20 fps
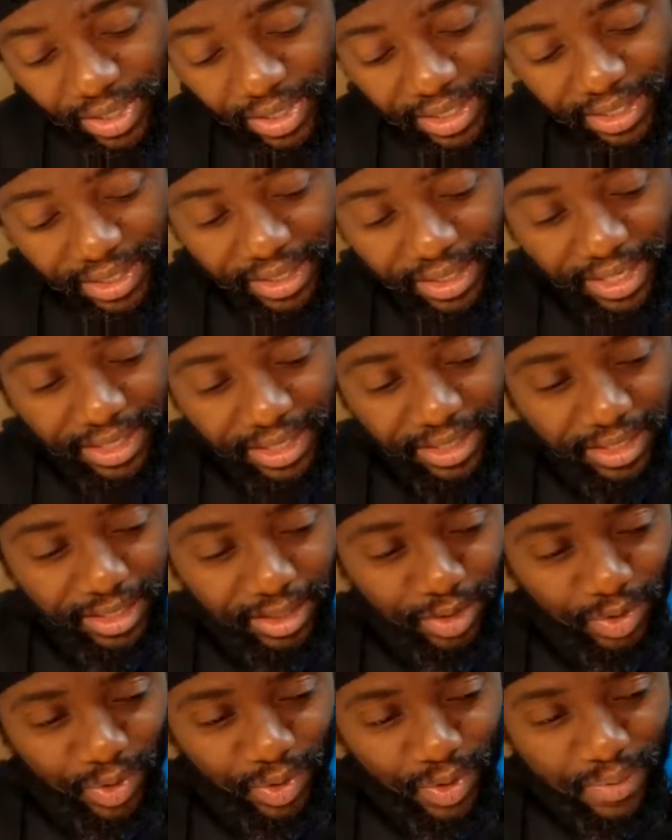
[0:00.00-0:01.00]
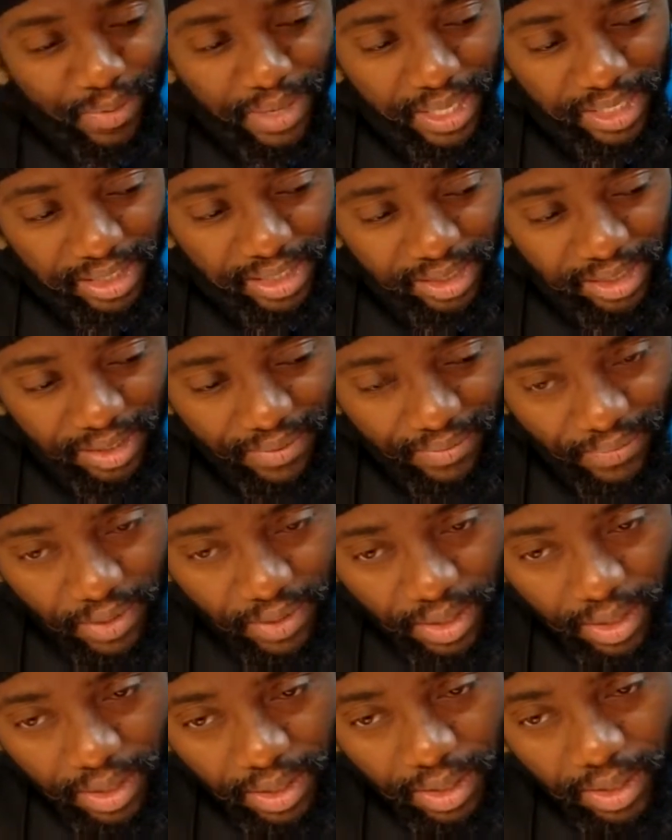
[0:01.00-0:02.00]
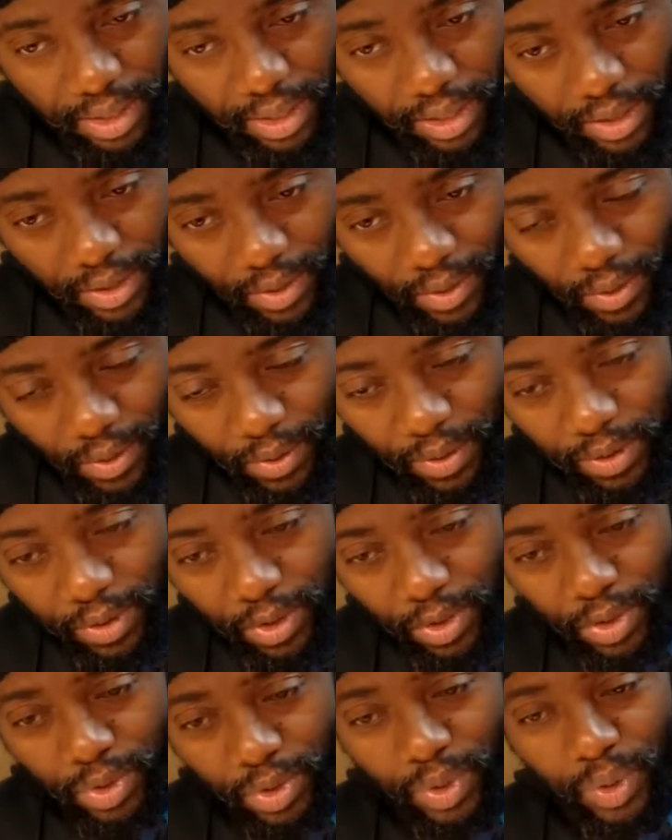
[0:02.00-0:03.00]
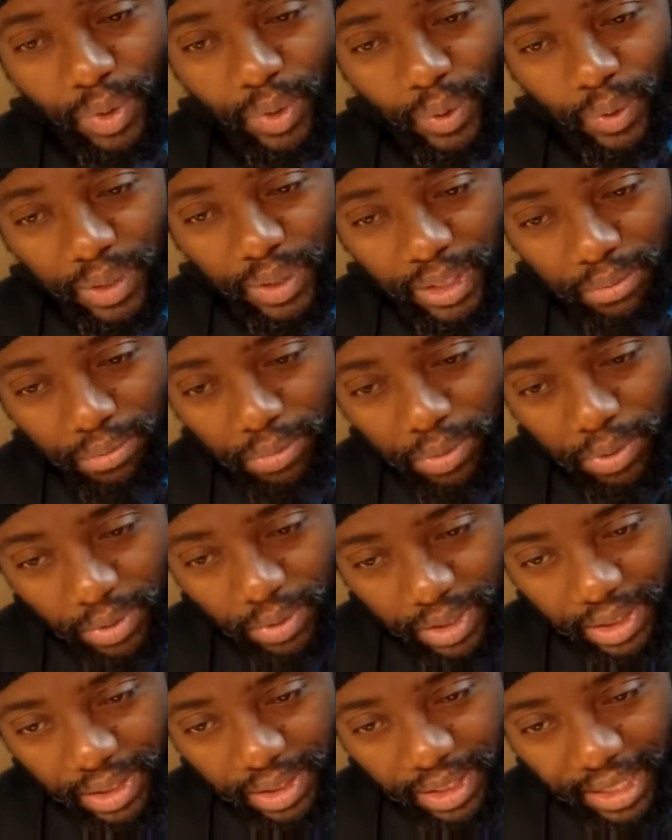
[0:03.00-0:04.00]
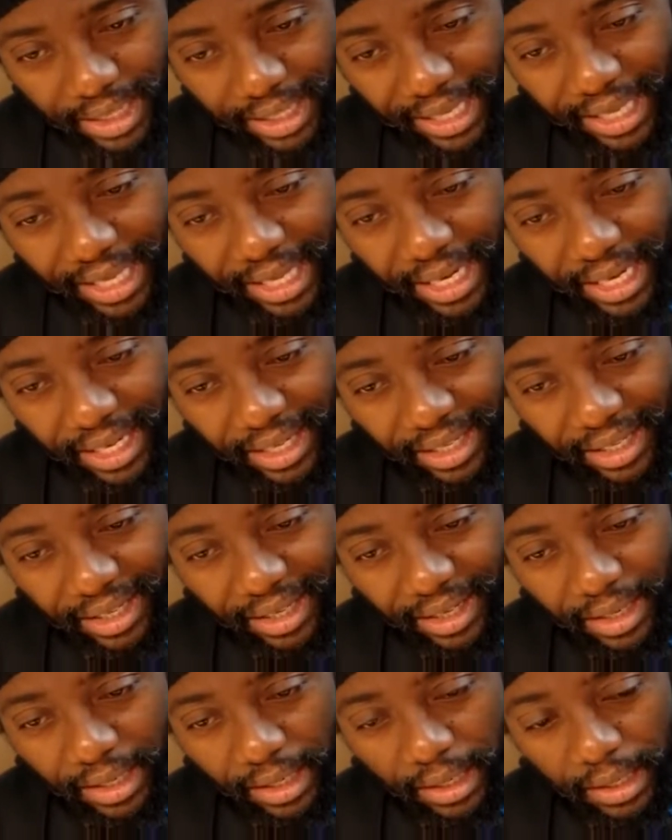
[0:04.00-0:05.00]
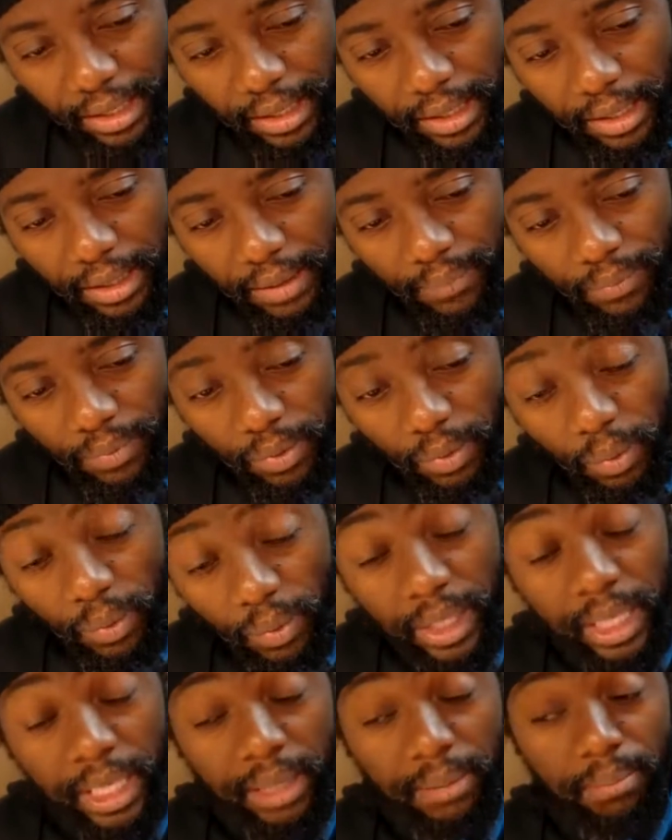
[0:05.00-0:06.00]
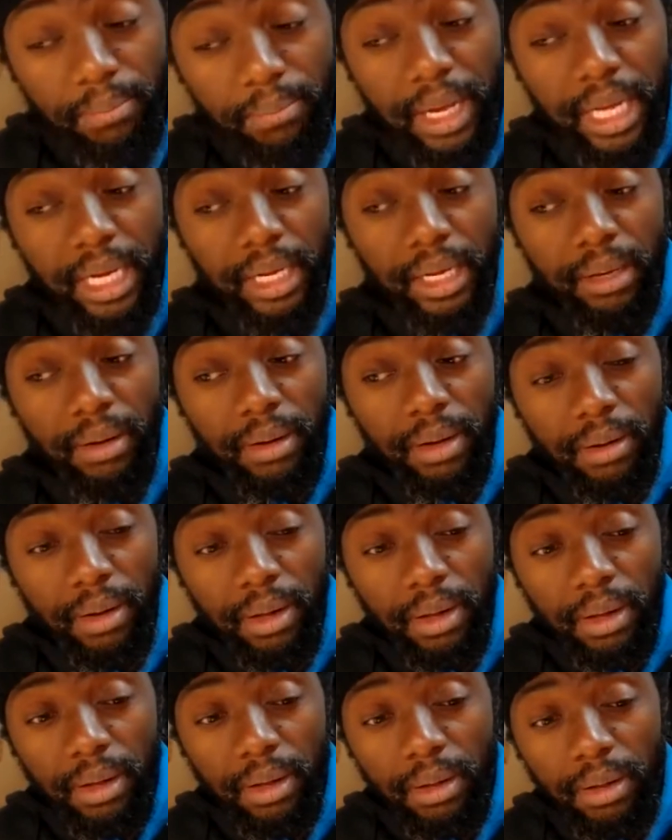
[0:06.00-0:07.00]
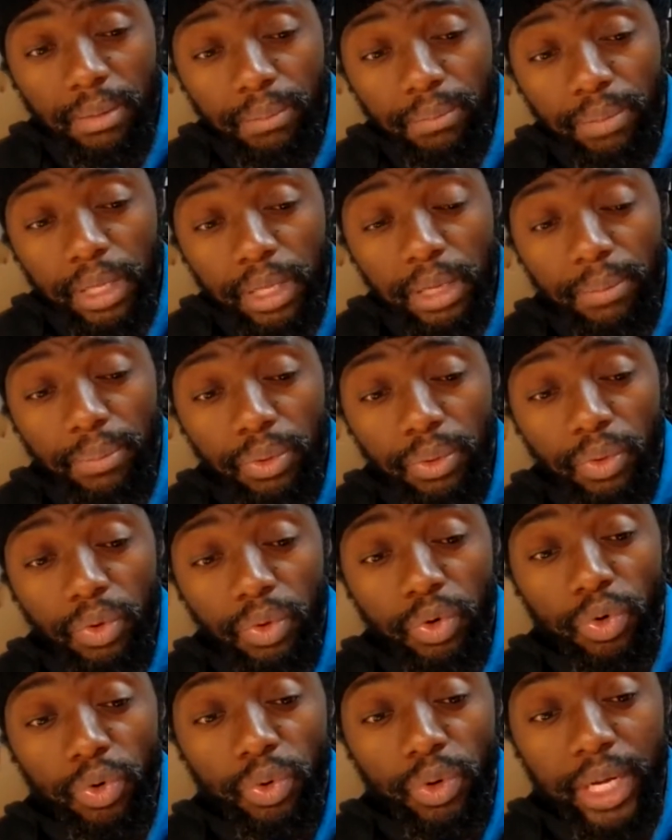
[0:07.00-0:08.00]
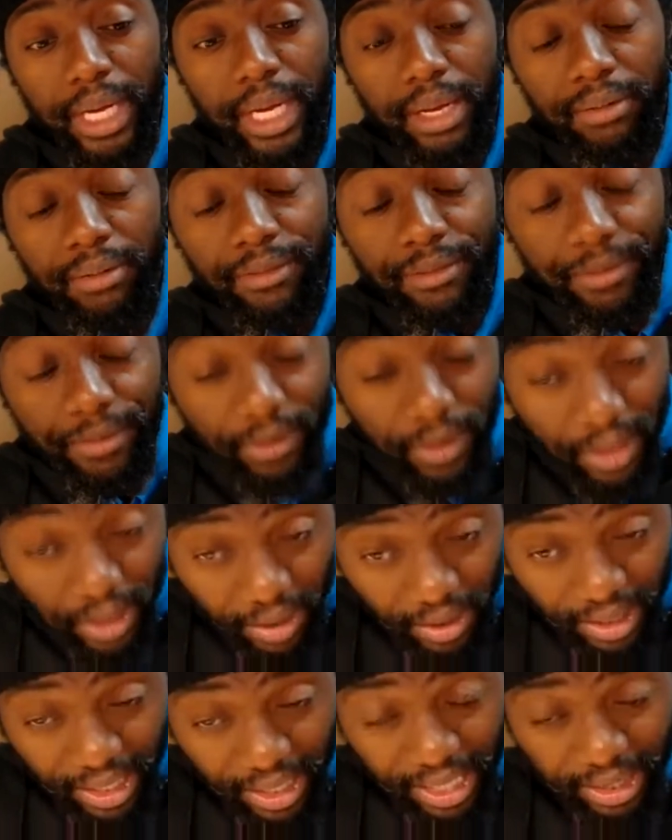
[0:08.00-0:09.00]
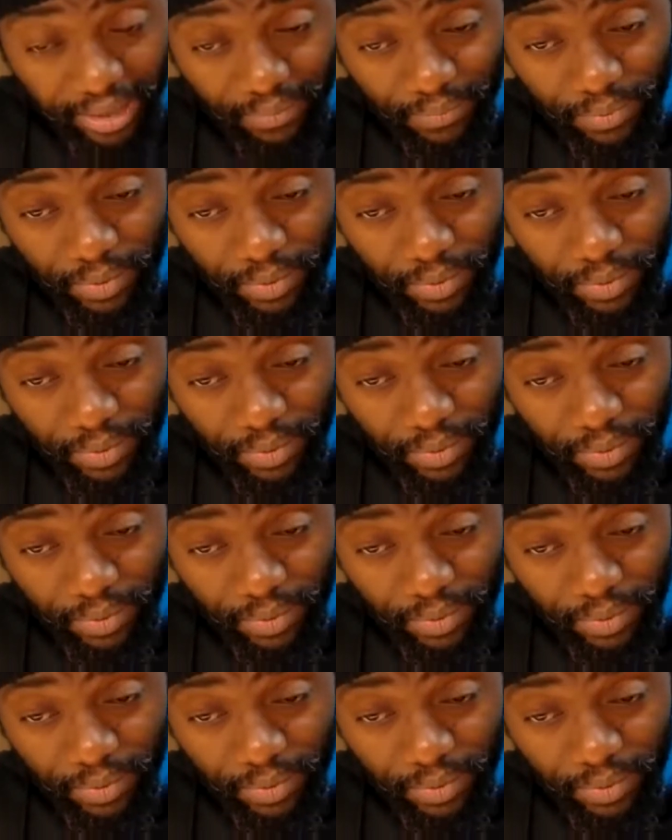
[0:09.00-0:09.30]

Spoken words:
transcends so much, soul and beauty and healing. Uh, we need many people who can feel that.